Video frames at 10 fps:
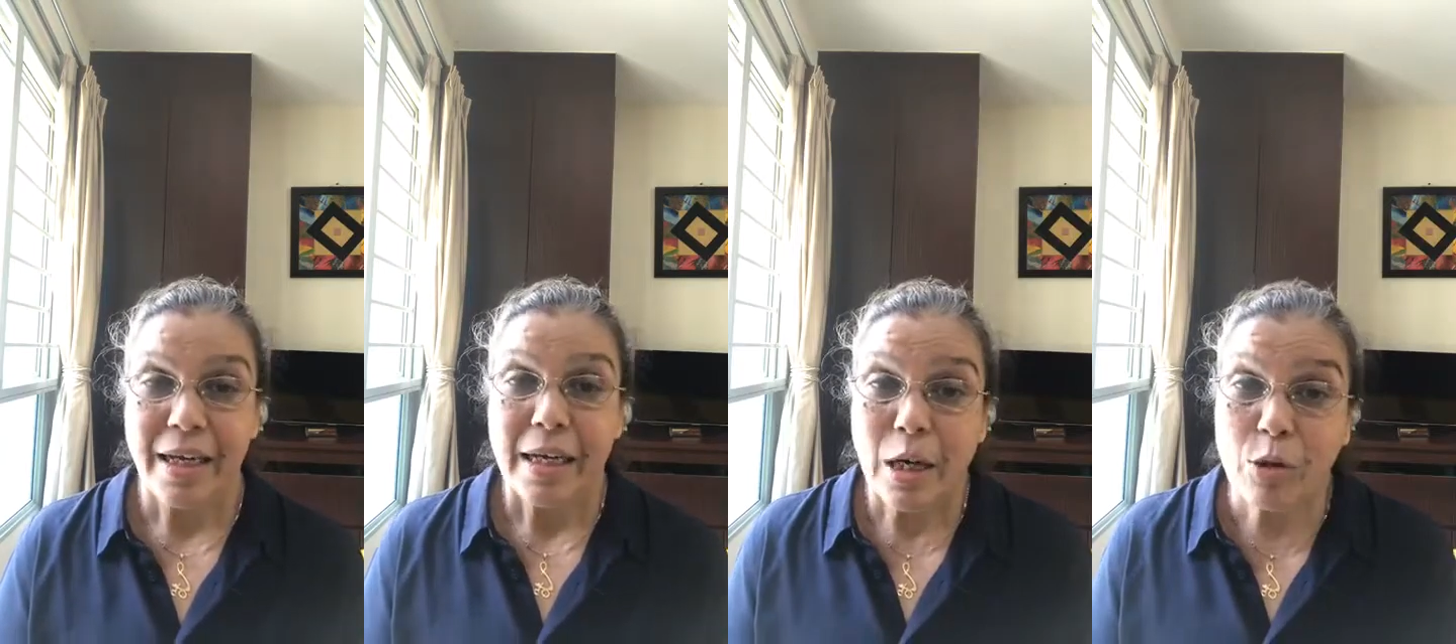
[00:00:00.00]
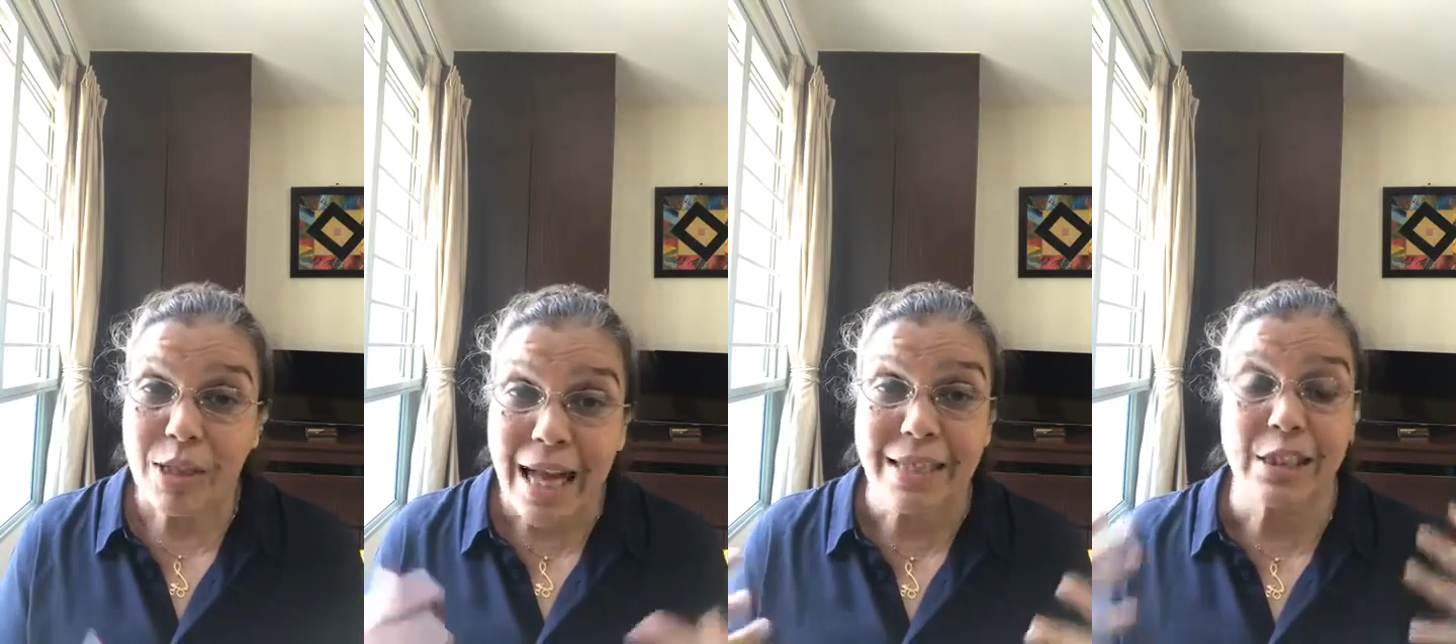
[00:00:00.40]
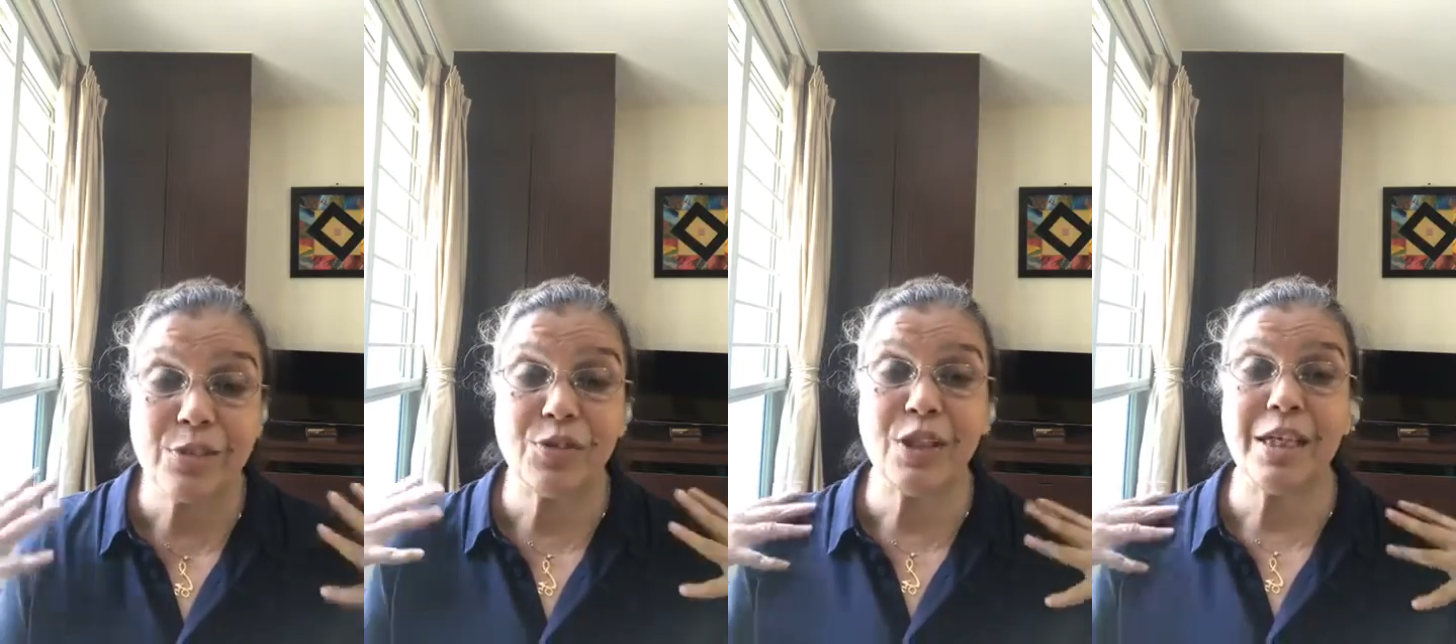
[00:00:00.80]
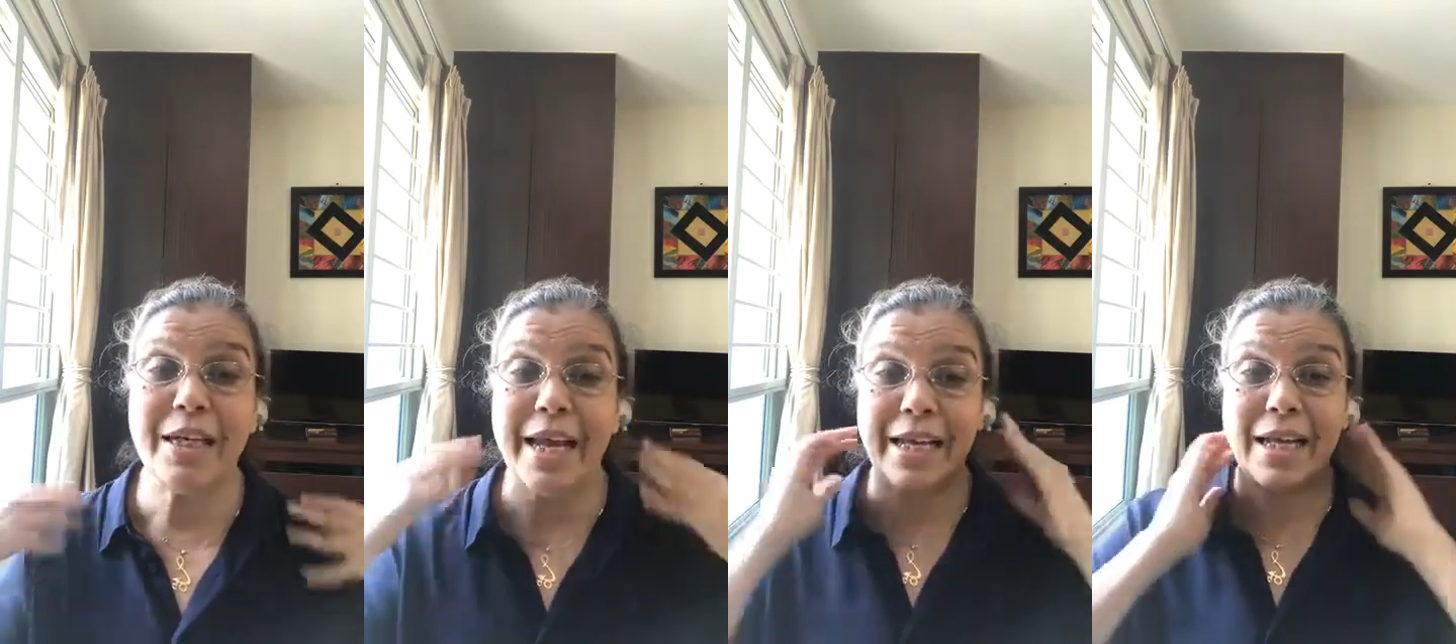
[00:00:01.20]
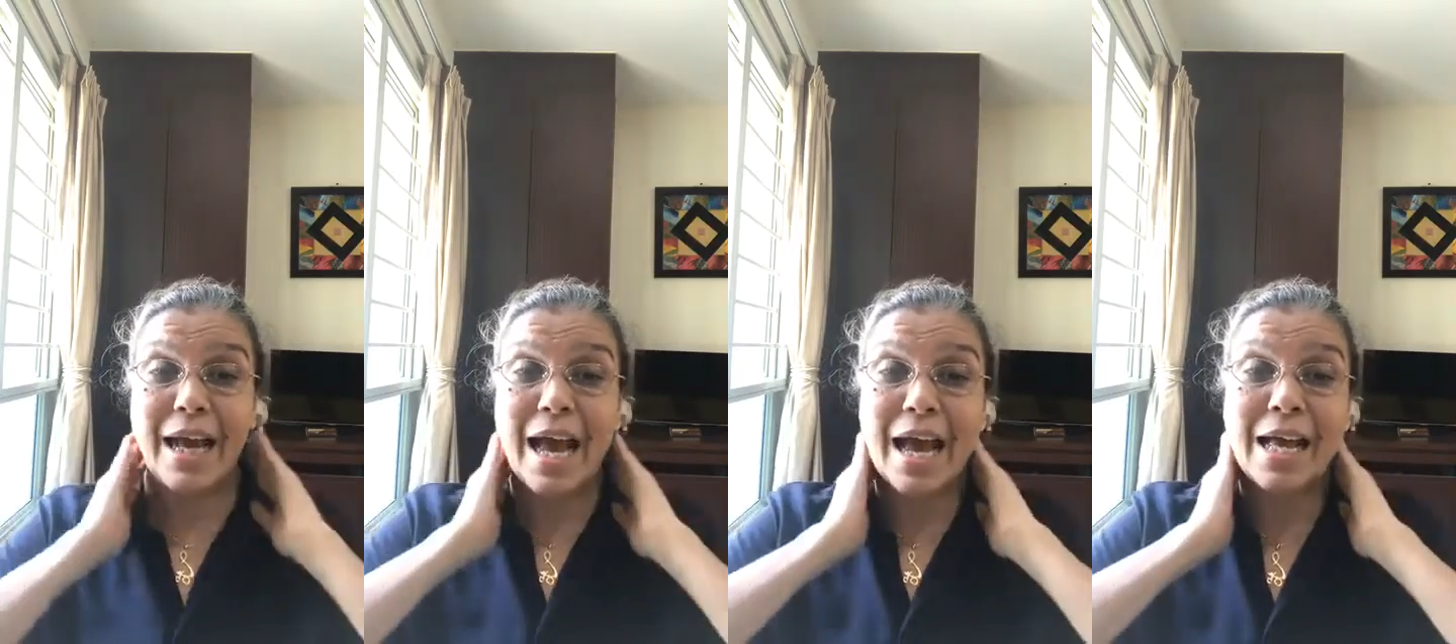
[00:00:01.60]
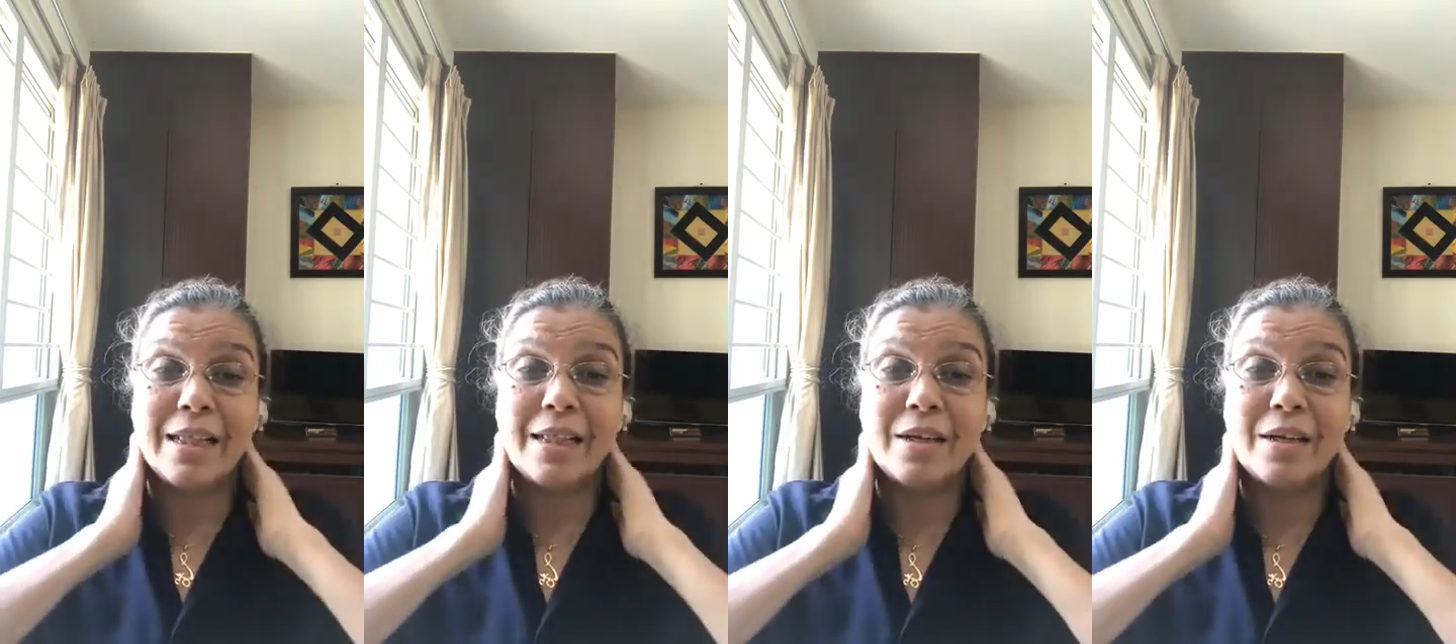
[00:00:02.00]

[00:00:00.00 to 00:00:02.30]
Now that is for the neck and